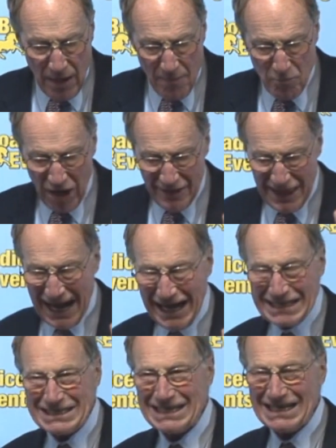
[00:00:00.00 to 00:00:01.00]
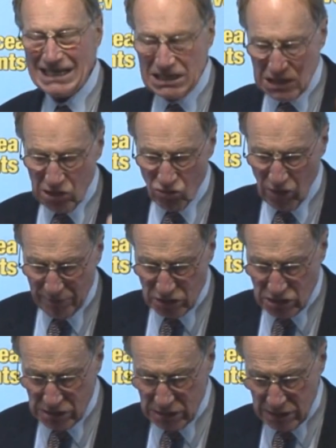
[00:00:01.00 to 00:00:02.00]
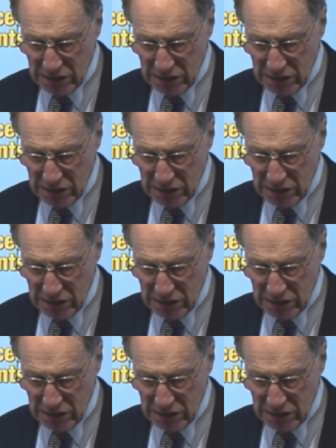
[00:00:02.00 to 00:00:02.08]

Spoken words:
by the utterly corrupt